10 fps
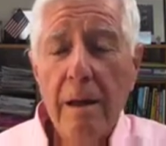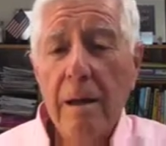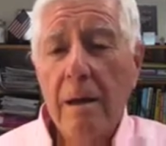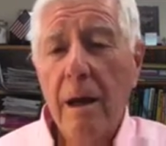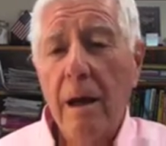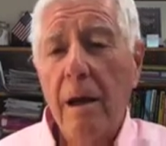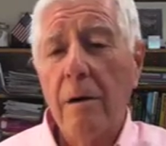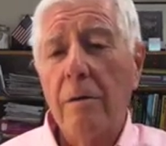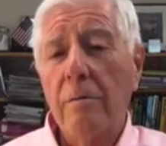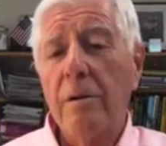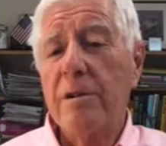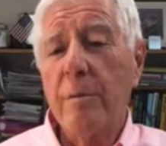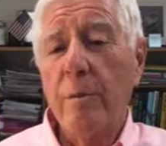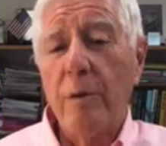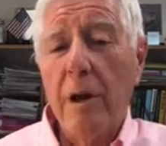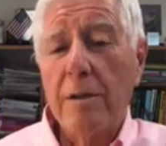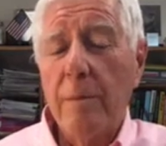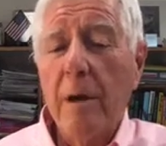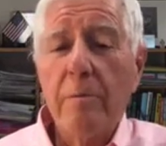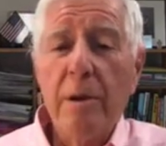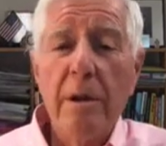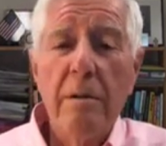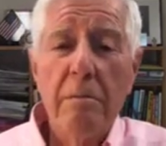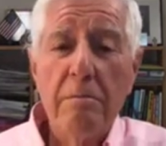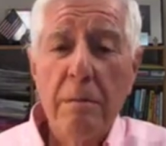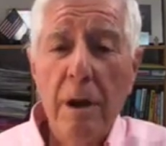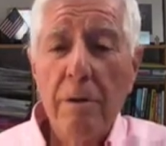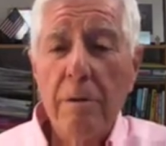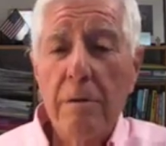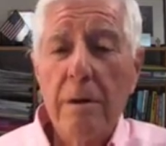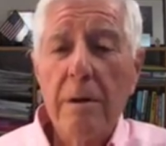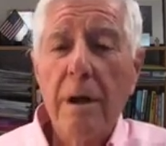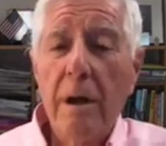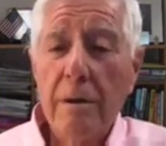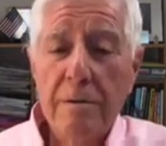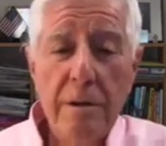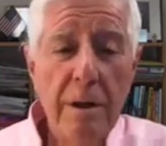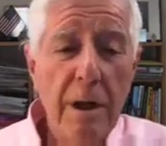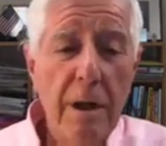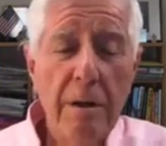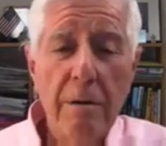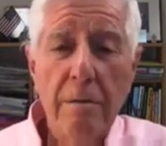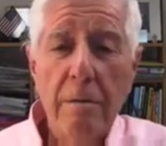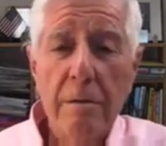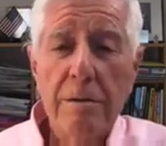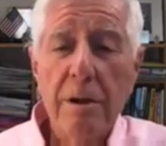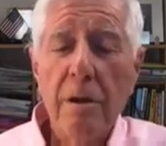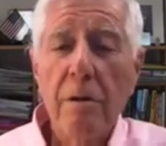Now, a reasonable price might be $100 a day or so.